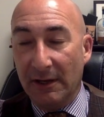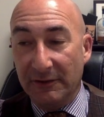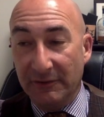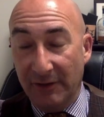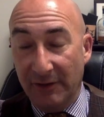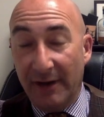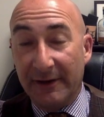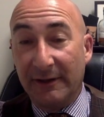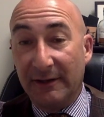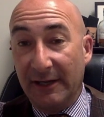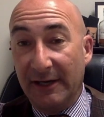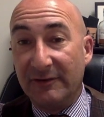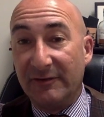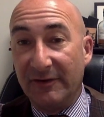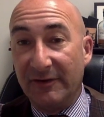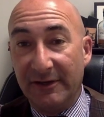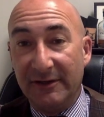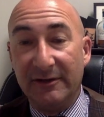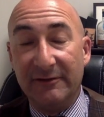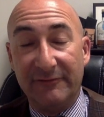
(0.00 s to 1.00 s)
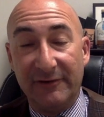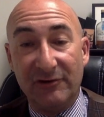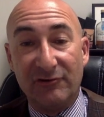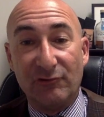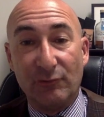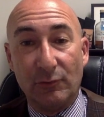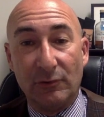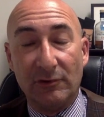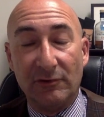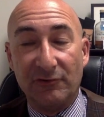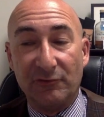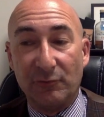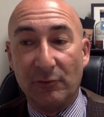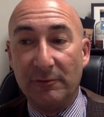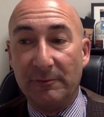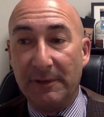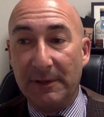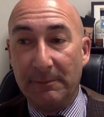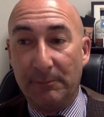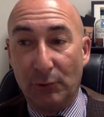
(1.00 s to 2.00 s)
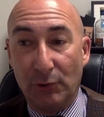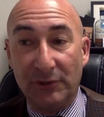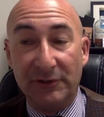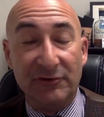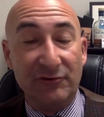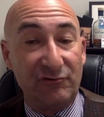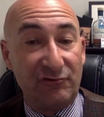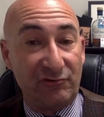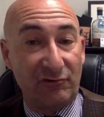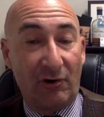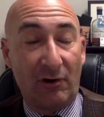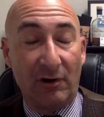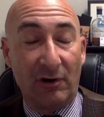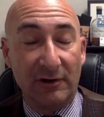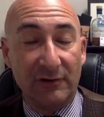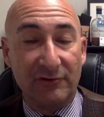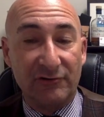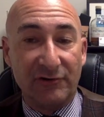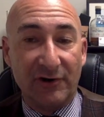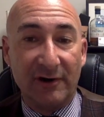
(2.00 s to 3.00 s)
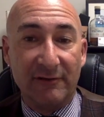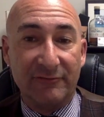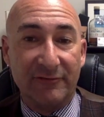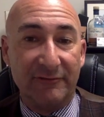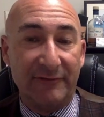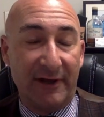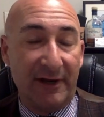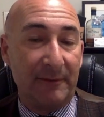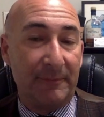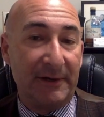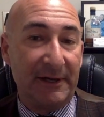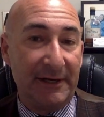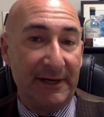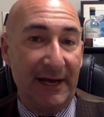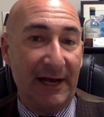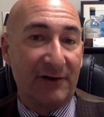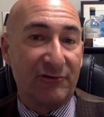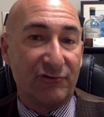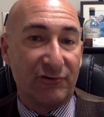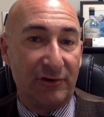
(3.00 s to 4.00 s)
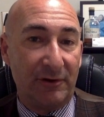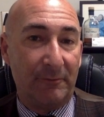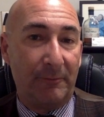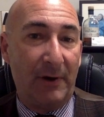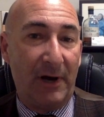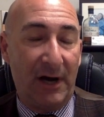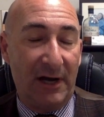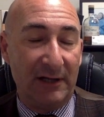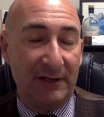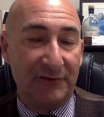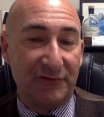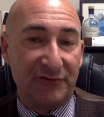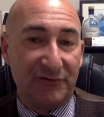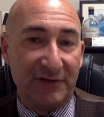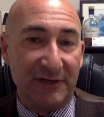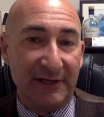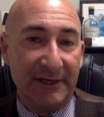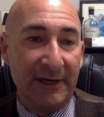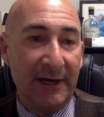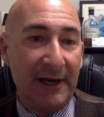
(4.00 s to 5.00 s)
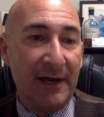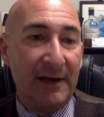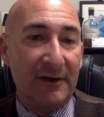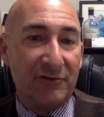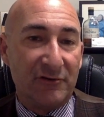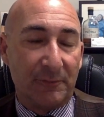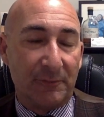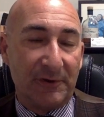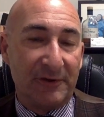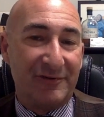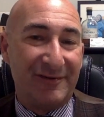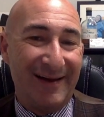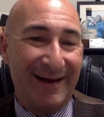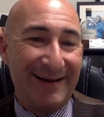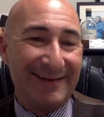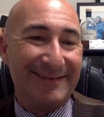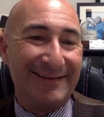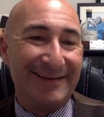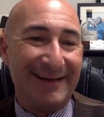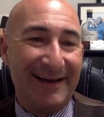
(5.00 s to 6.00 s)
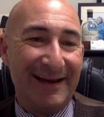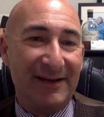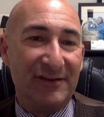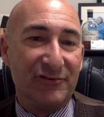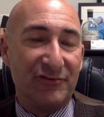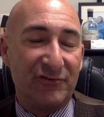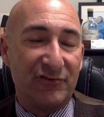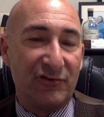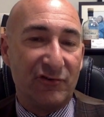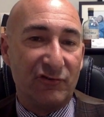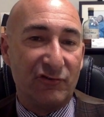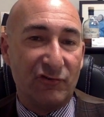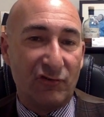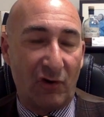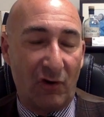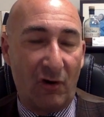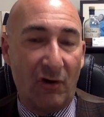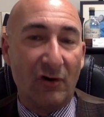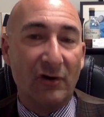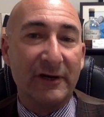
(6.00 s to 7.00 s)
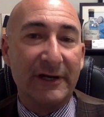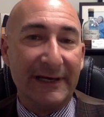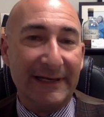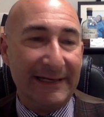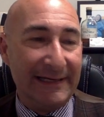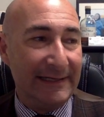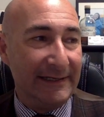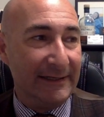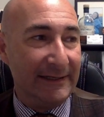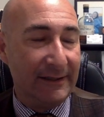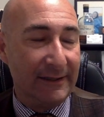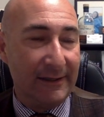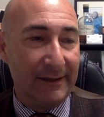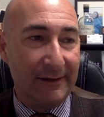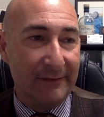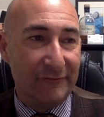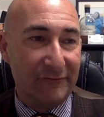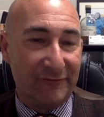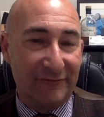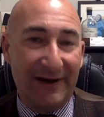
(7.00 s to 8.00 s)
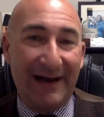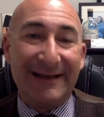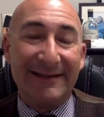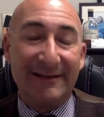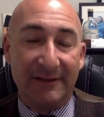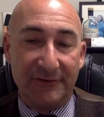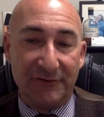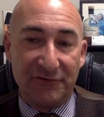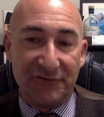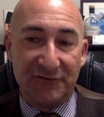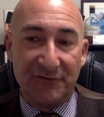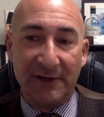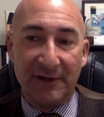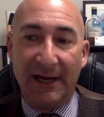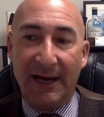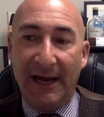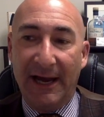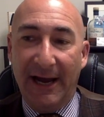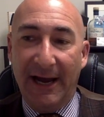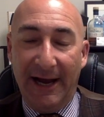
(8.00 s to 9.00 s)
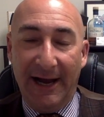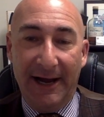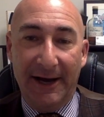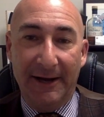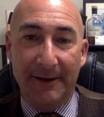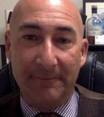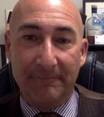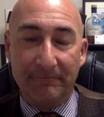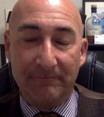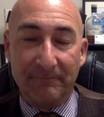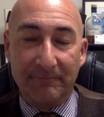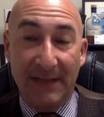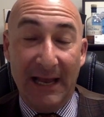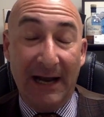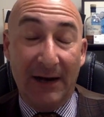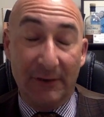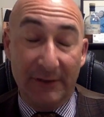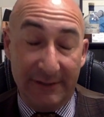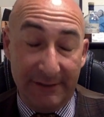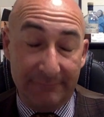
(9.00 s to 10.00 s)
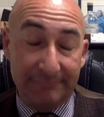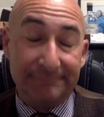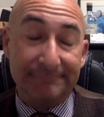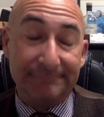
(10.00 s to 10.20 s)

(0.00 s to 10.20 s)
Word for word: non elected individuals would be put in charge of developing a national policy to protect against targeted violence. Um, now,